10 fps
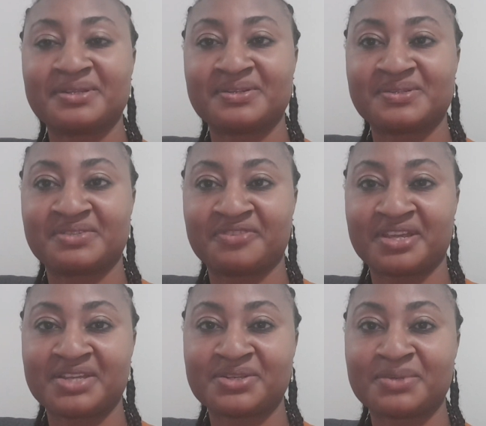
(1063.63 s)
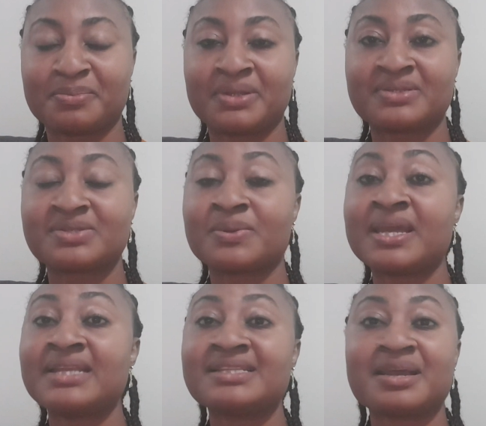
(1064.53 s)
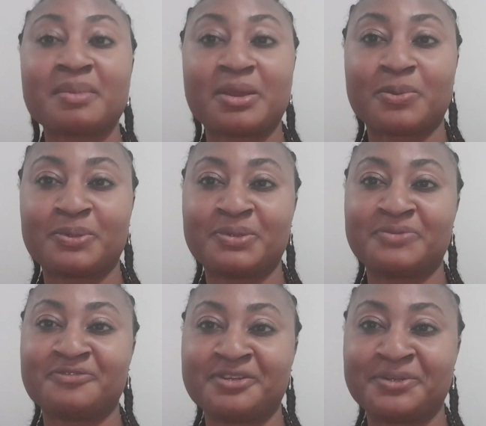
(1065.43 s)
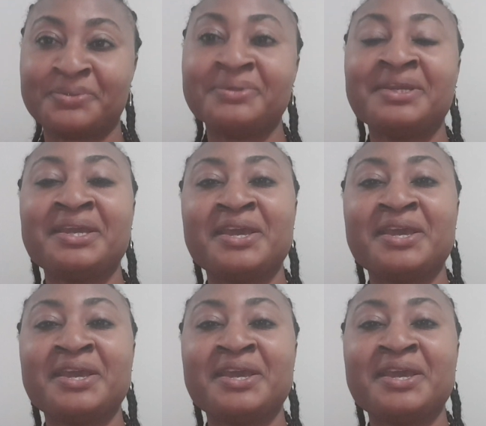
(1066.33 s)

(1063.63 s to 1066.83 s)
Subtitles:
on the notification bell so anytime I upload a video,